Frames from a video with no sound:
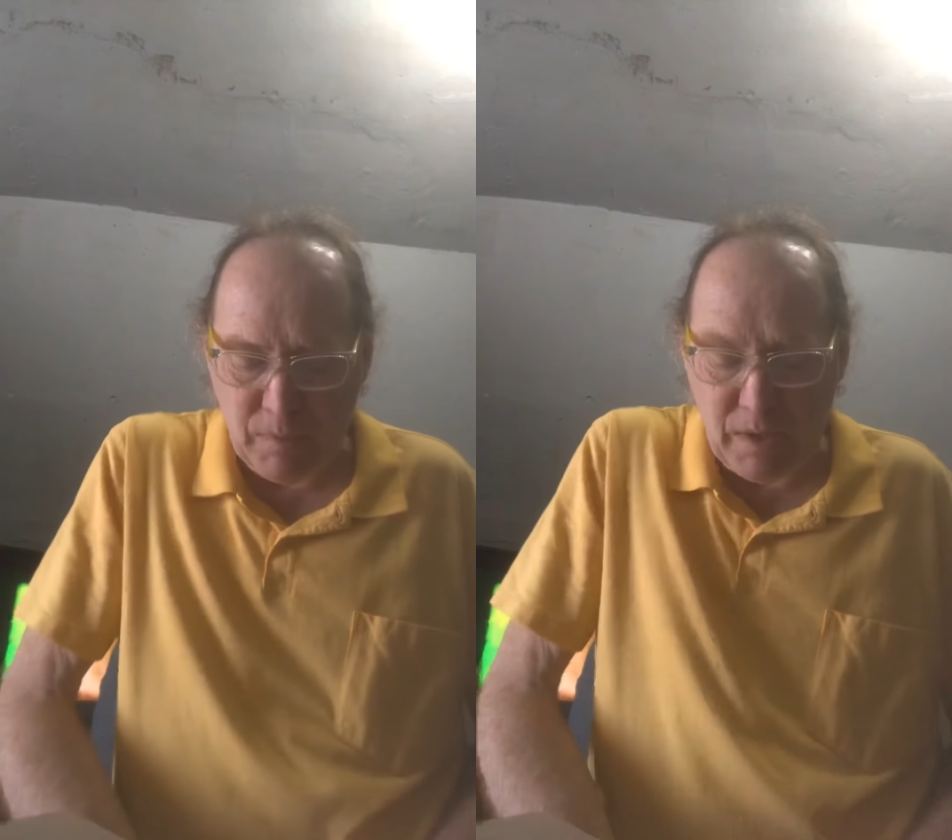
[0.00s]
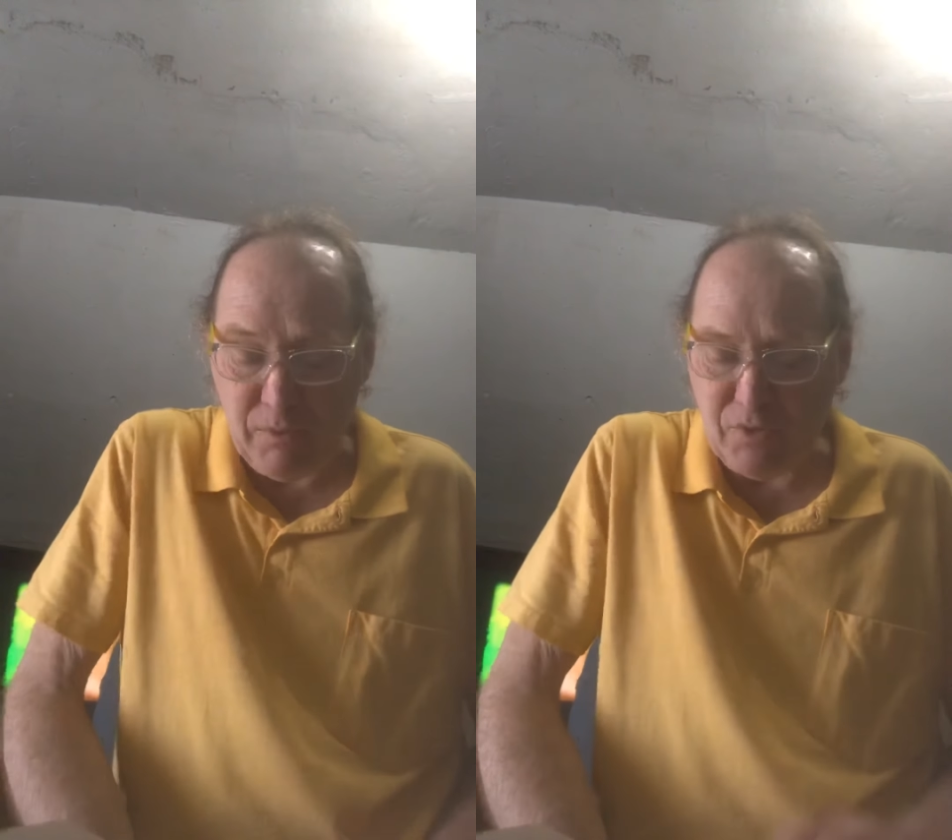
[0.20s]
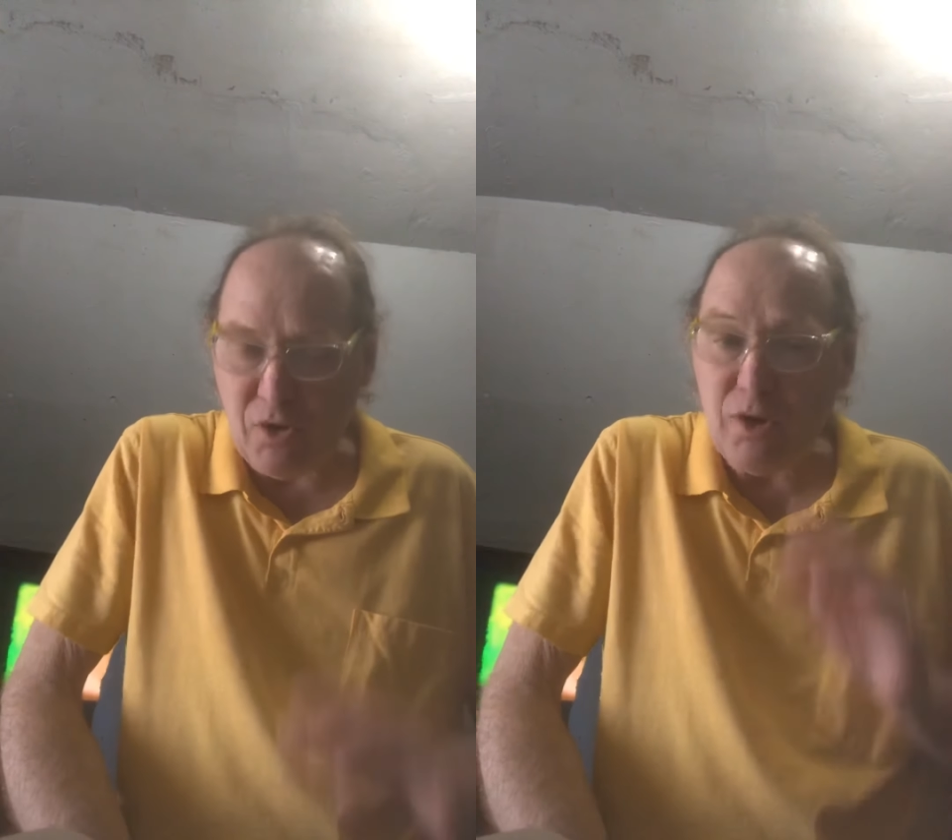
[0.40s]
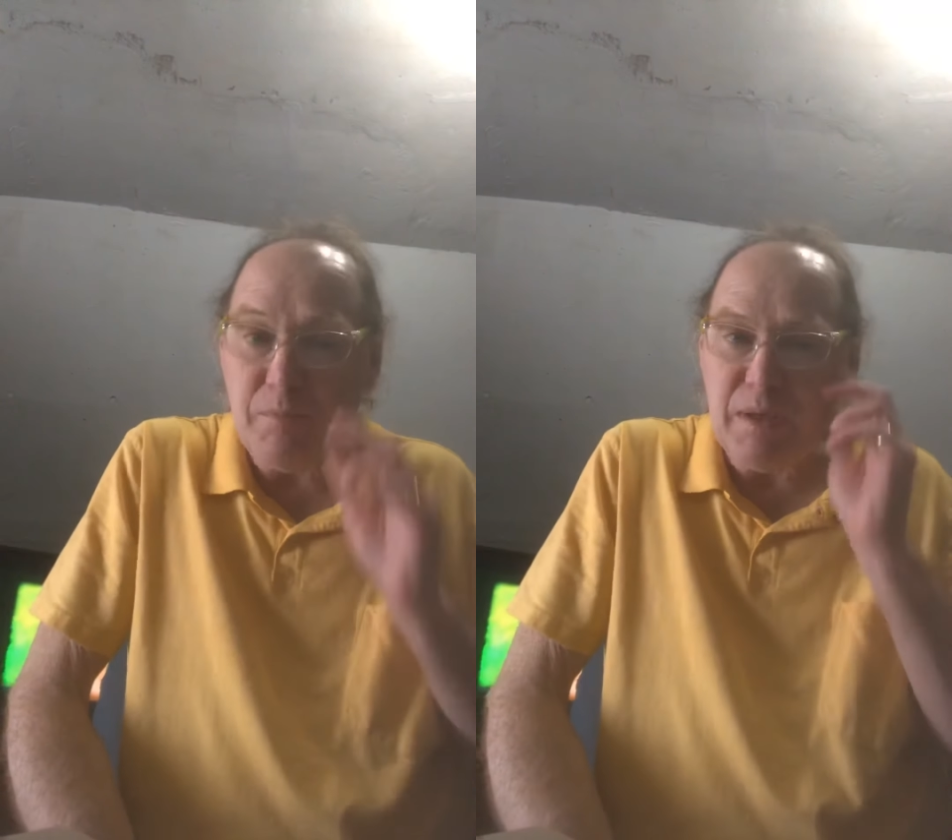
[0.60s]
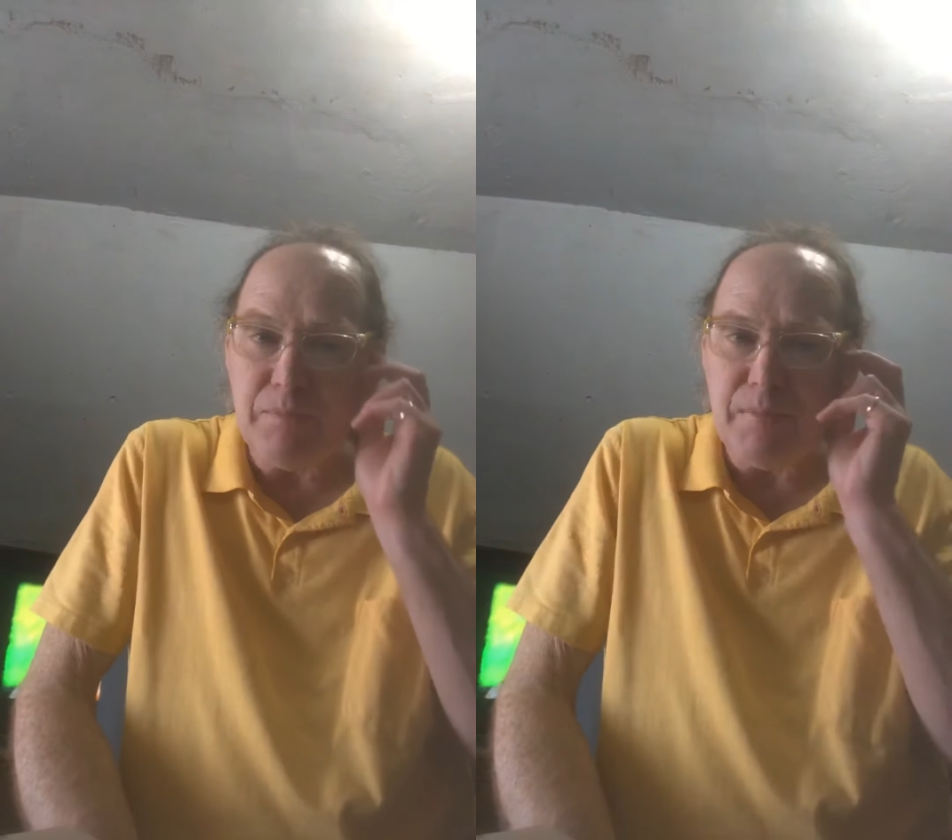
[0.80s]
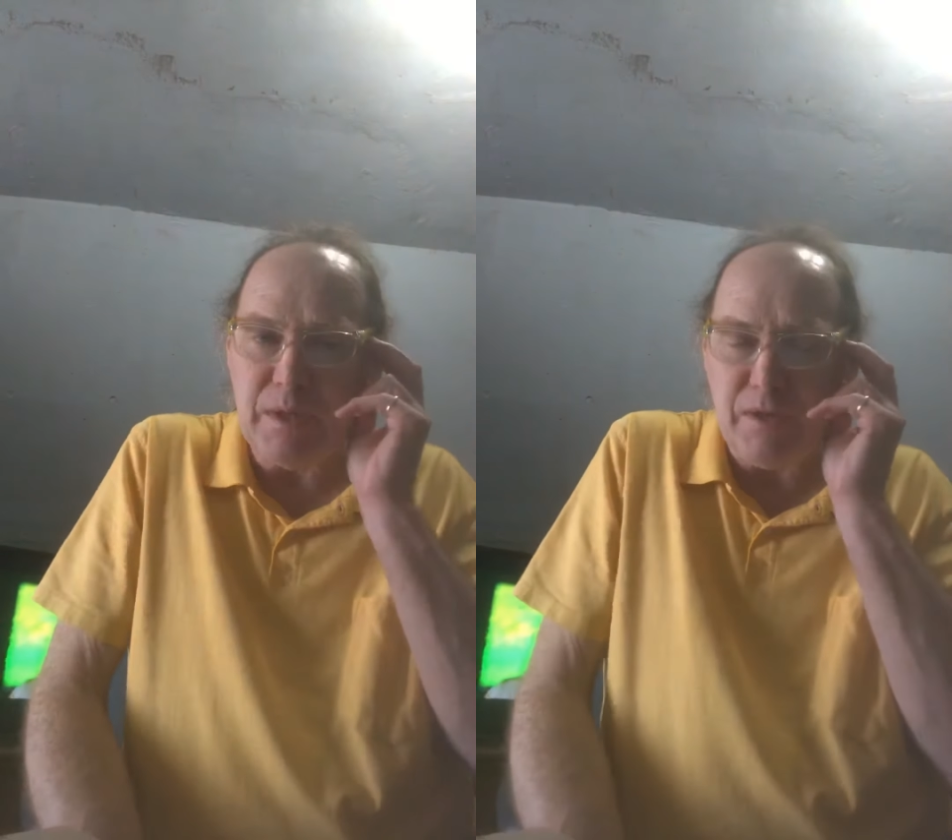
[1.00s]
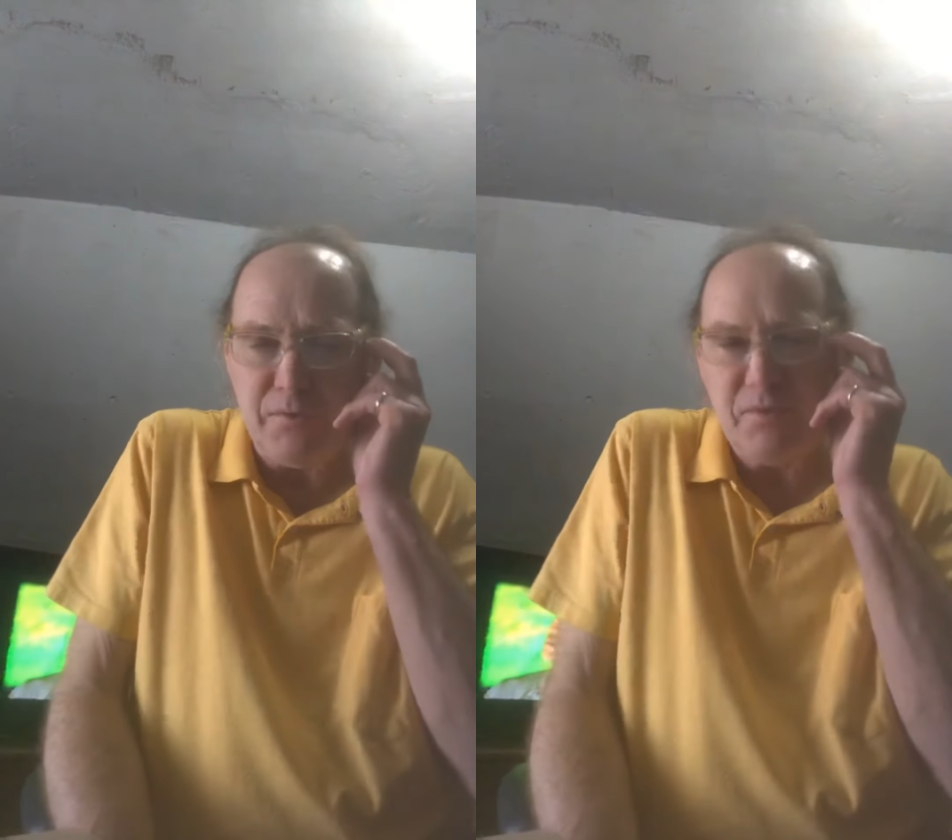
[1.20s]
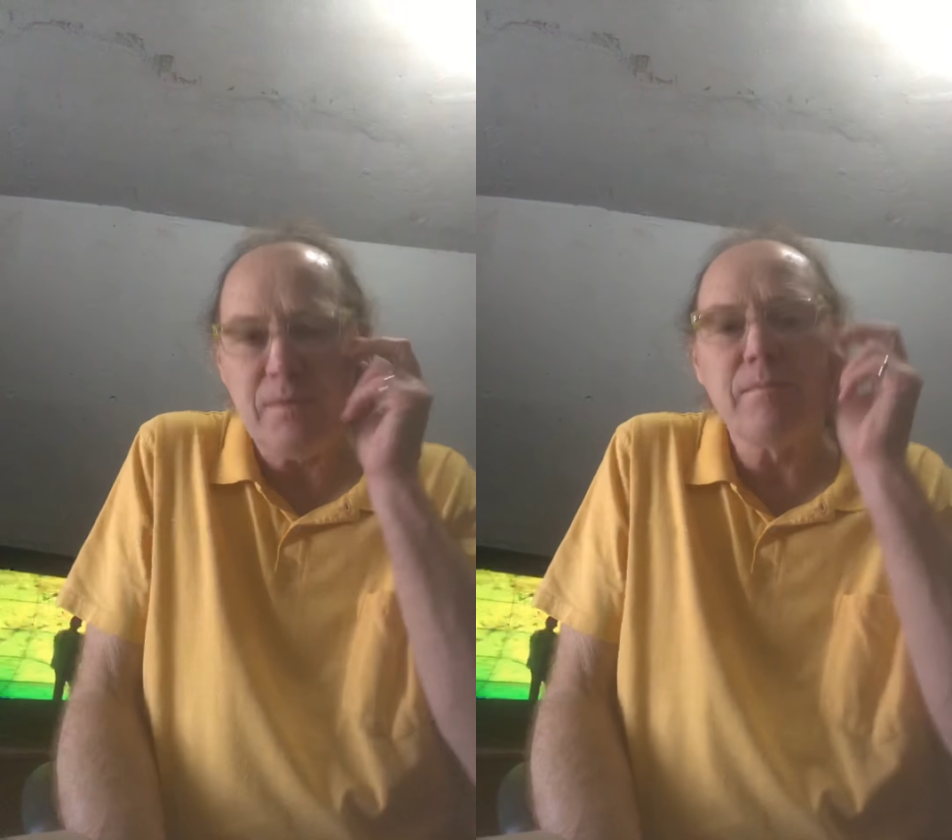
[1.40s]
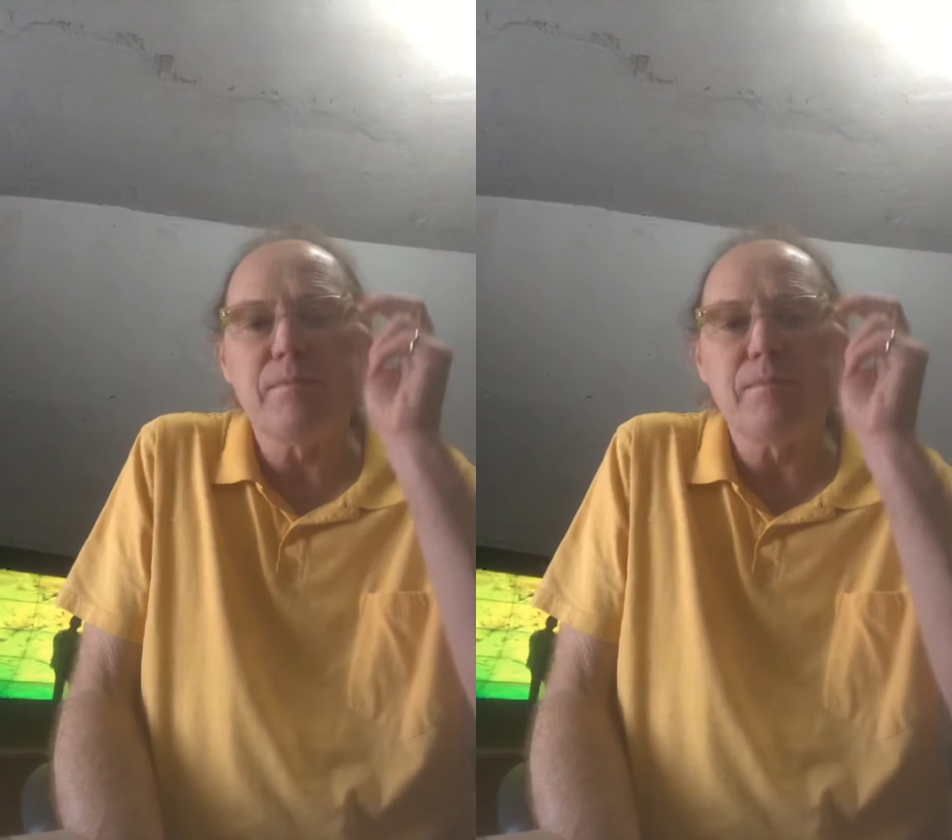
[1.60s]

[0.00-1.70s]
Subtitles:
He was going to be impeached.